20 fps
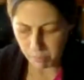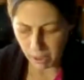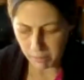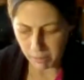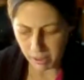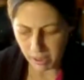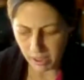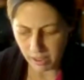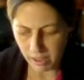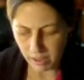
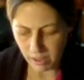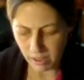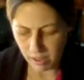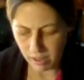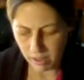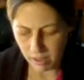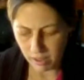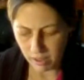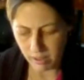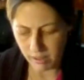probably need to go to
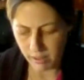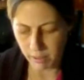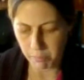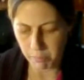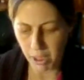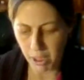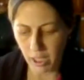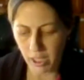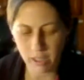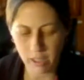the
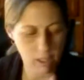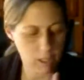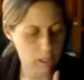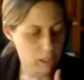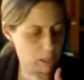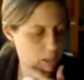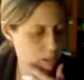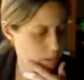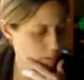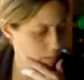supply
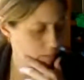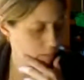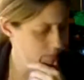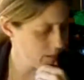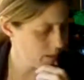curve.